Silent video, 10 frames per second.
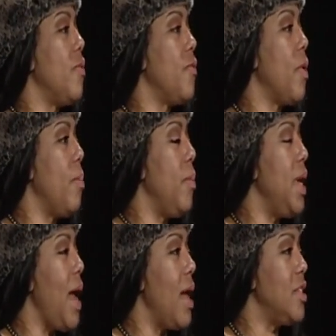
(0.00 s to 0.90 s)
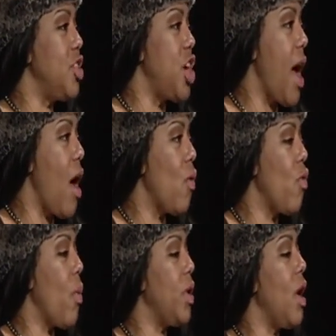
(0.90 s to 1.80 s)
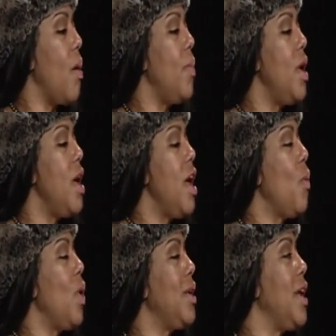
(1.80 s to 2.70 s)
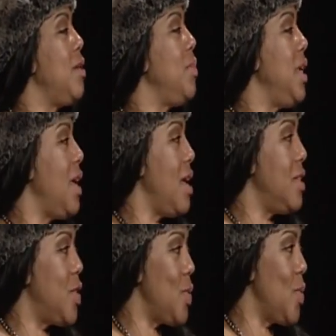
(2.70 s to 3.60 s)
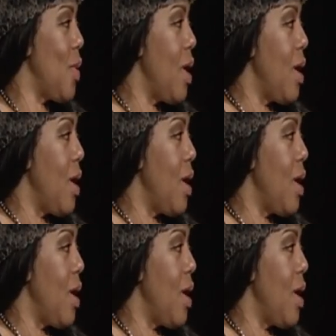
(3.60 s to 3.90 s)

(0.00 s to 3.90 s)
from me as a child growing up and what led me into